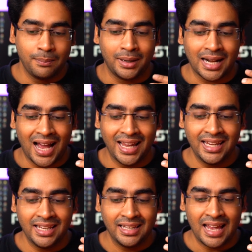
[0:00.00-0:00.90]
But
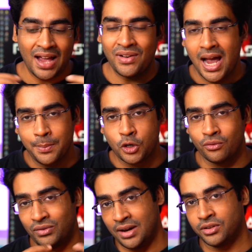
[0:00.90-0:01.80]
I have a habit
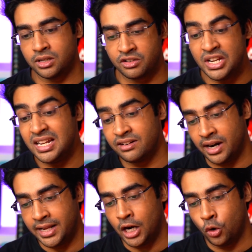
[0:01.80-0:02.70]
of never really
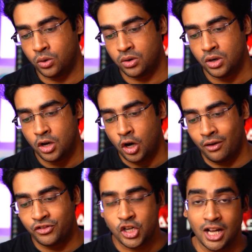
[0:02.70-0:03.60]
running out
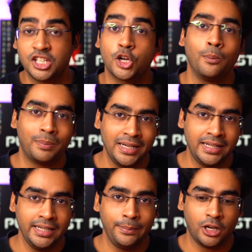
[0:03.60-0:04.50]
of charge
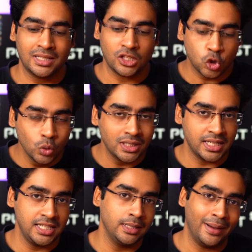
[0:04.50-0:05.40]
completely, because as soon as I
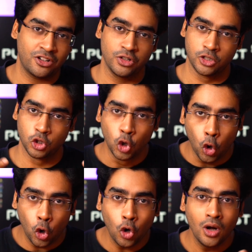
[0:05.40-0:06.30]
see the battery is
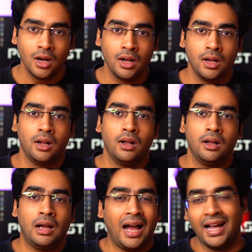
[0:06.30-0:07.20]
low,
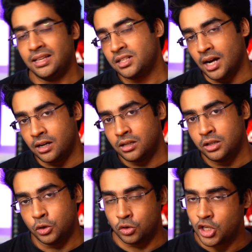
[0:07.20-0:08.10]
I
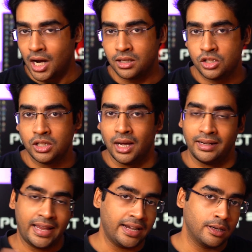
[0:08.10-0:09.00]
start to charge
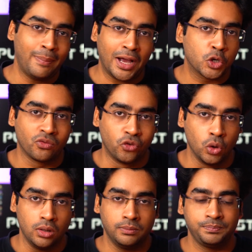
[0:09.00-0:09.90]
and get it back to
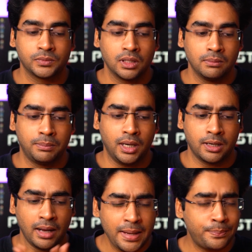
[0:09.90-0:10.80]
full.
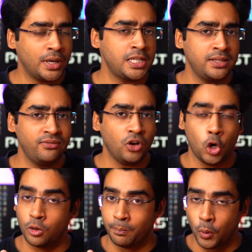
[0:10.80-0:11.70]
But impressive
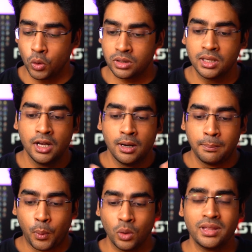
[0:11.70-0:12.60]
on both.
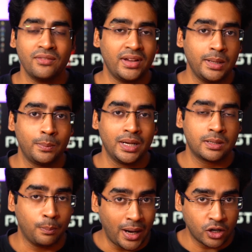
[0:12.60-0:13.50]
Both have
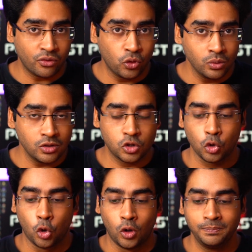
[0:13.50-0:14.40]
inbuilt microphones,
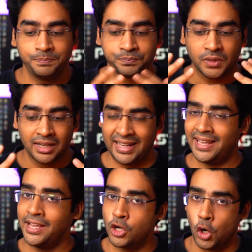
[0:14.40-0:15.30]
so
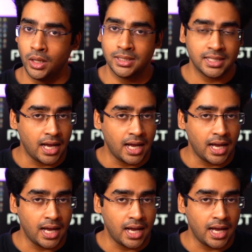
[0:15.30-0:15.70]
taking calls